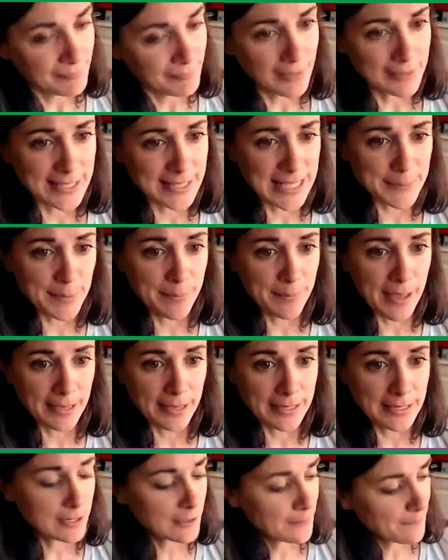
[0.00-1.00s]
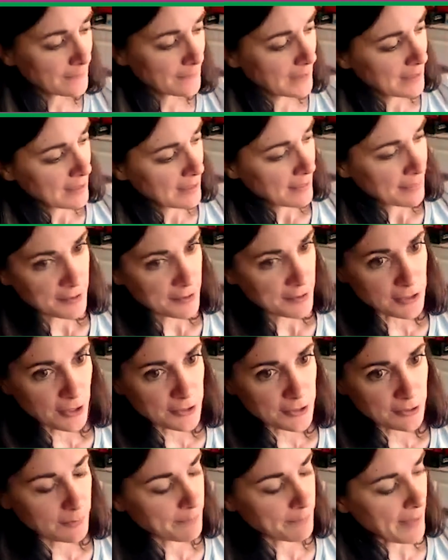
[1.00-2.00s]
It takes me back here. There's
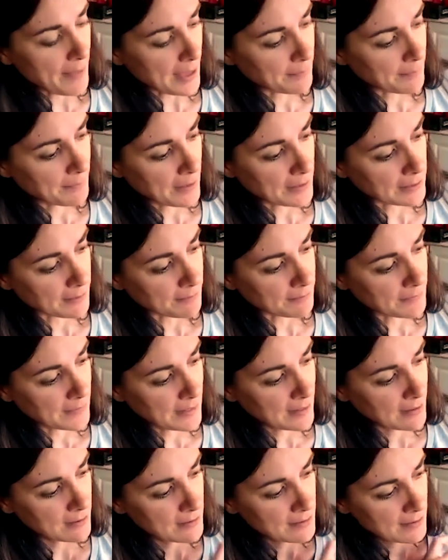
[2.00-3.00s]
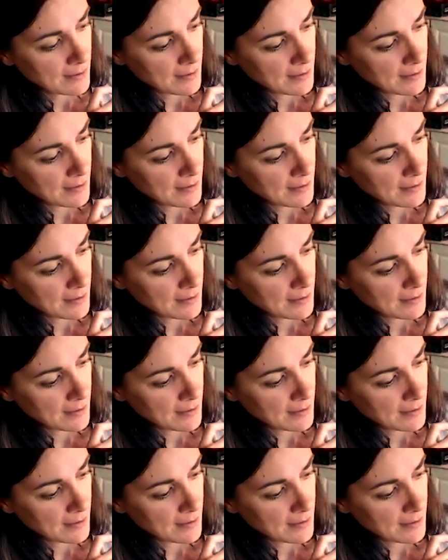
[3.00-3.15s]
also a back button up there.